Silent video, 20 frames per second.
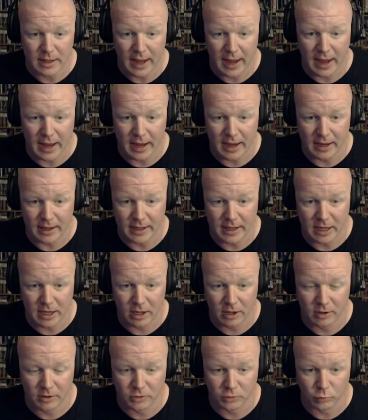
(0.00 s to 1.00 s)
and he
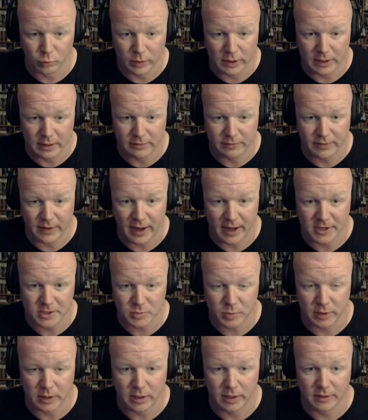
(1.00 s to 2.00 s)
goes really fast
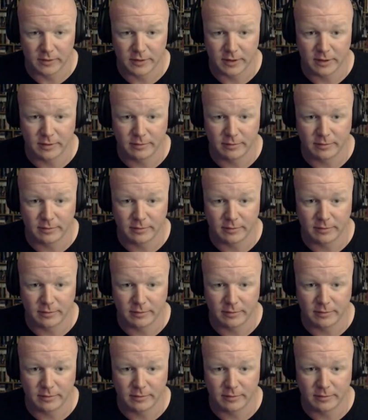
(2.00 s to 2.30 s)
when he does it.